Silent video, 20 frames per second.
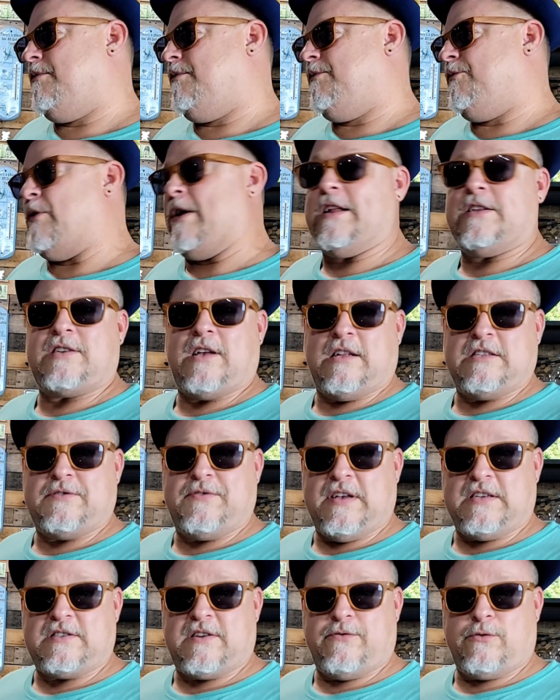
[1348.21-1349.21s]
Renaissance
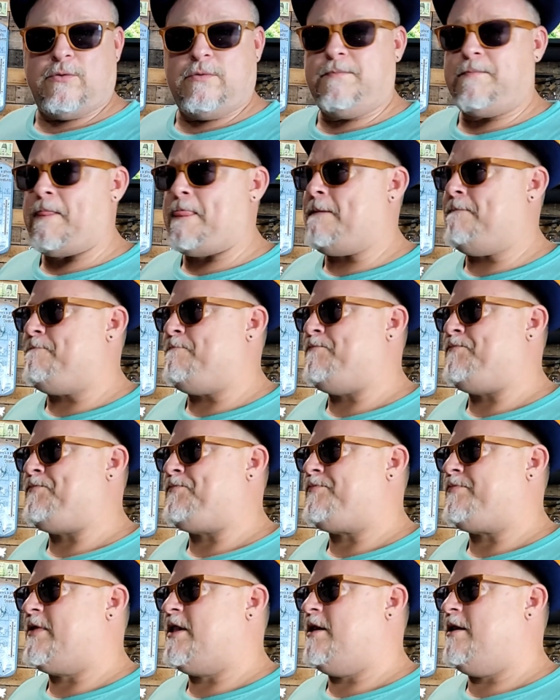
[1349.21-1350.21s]
Festival.
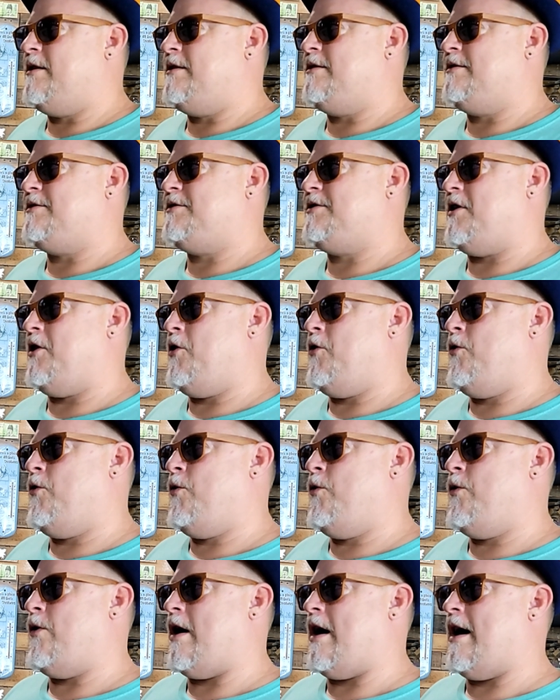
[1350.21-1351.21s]

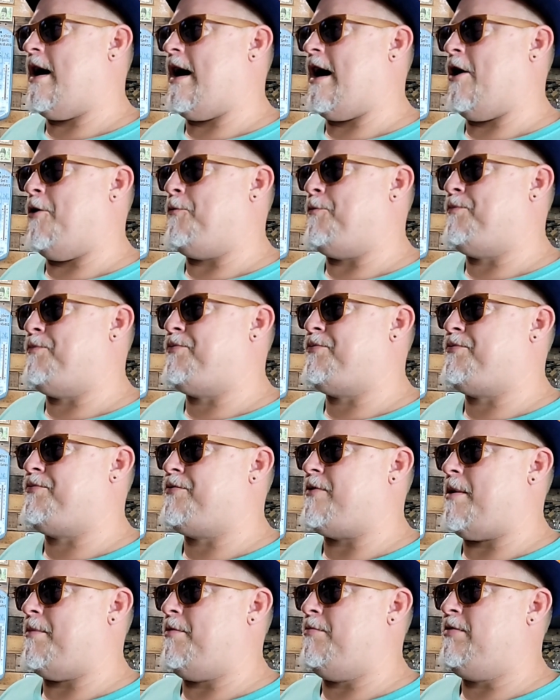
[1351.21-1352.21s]
So I'll
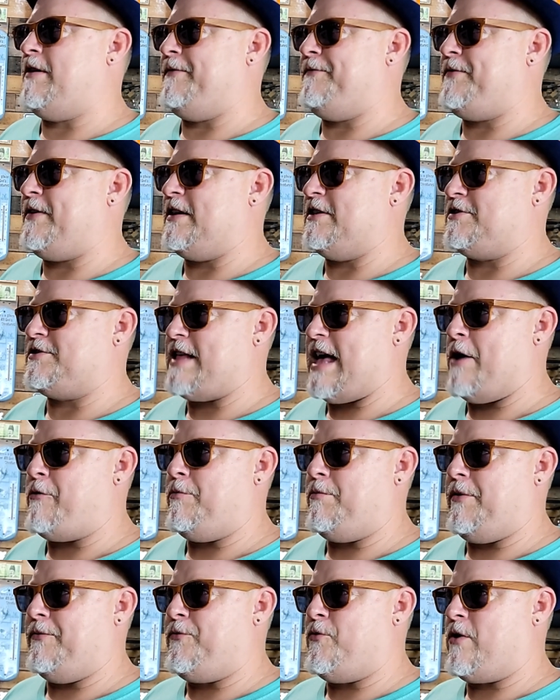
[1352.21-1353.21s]
probably finish that one
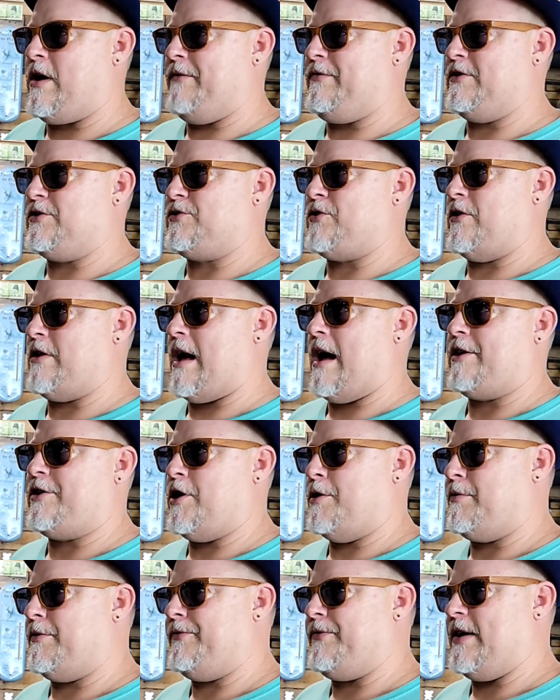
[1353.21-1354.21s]
before I even start
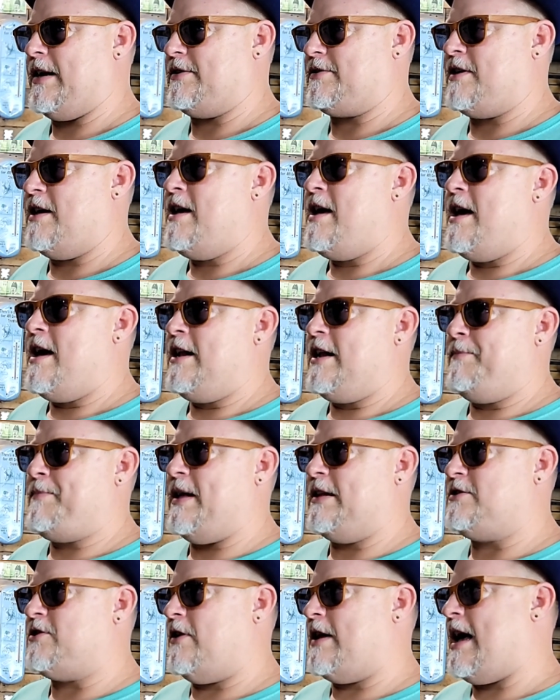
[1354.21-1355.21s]
Oktoberfest.
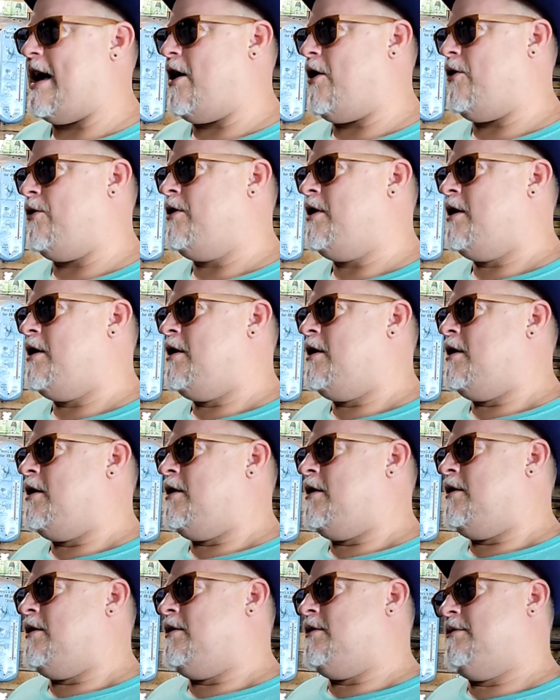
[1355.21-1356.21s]
Depends on how,
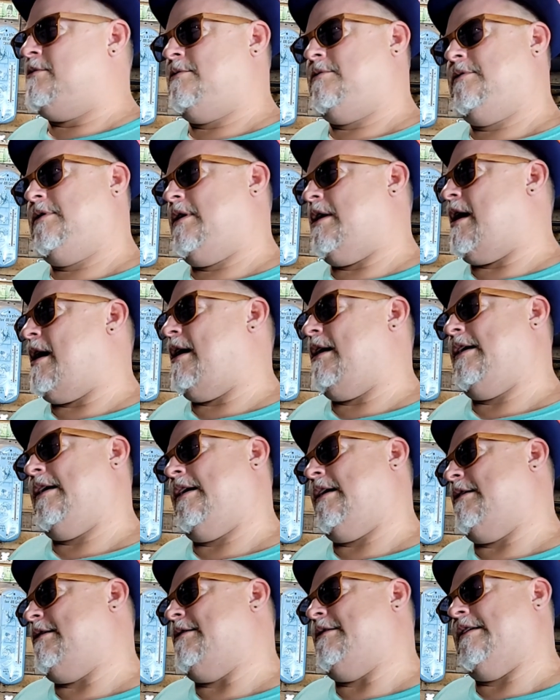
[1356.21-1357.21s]
I
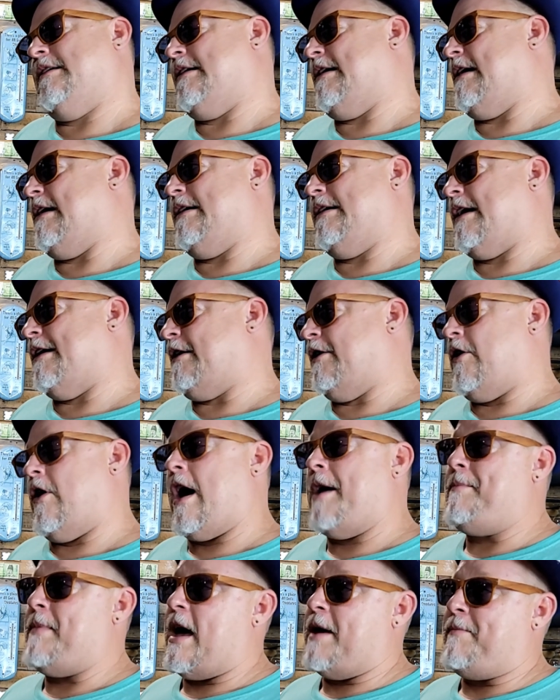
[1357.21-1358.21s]
don't know,
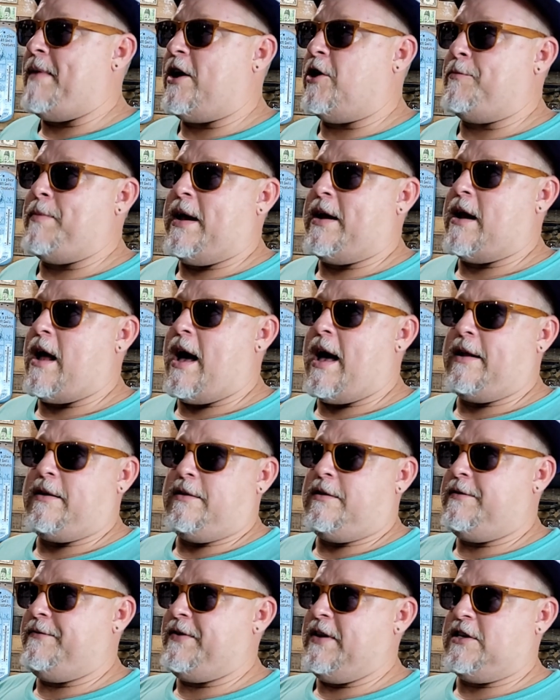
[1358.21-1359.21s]
I may or may not
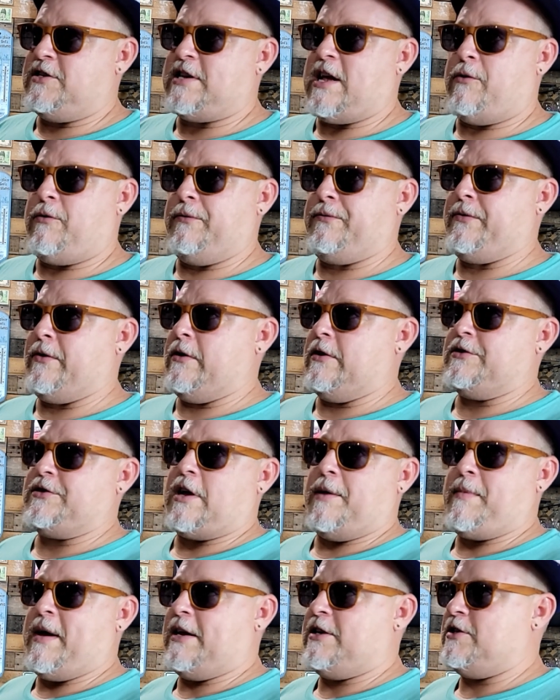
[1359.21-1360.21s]
finish that one first.
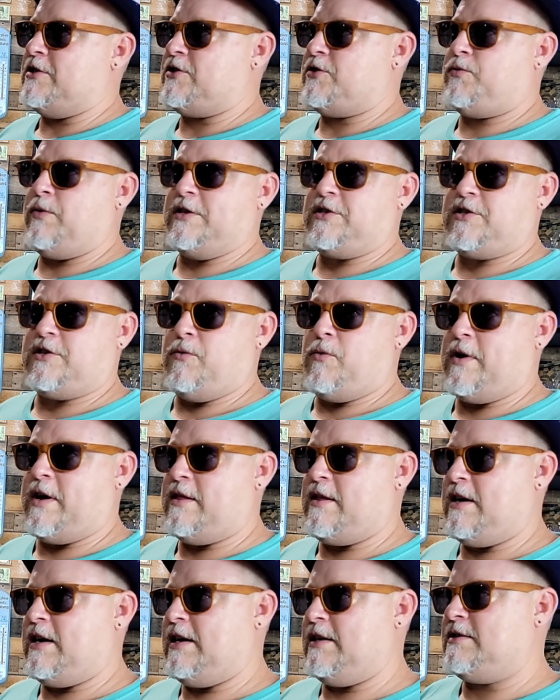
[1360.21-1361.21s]
I may just switch to one
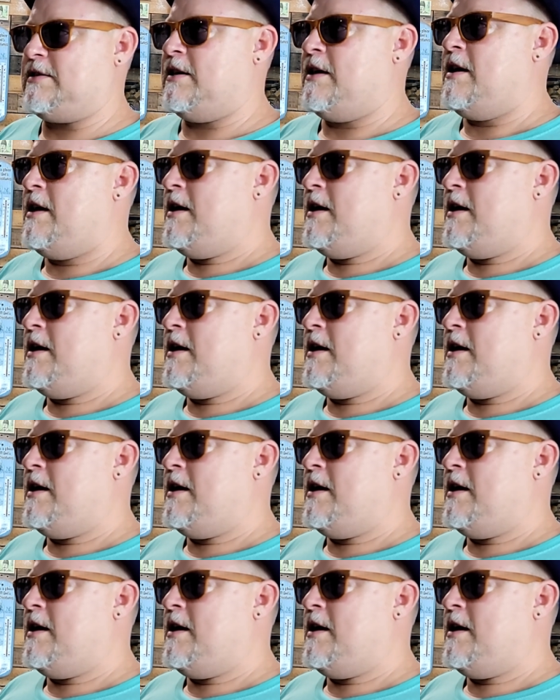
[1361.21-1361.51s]
of these.